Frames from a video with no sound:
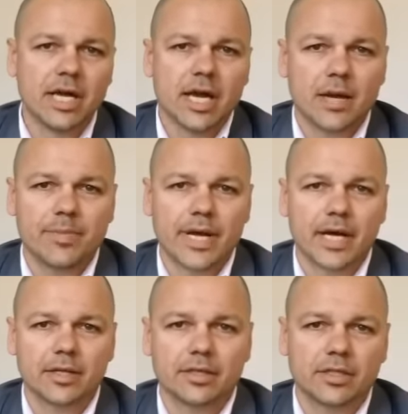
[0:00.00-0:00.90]

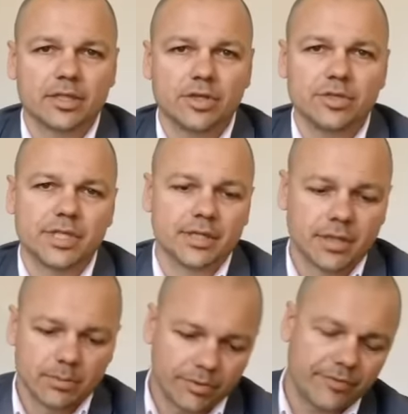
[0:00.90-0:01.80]
about using
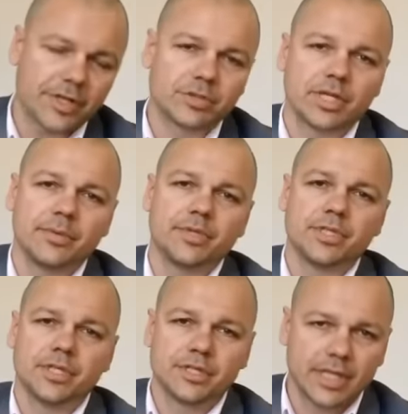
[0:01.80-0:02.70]
professional images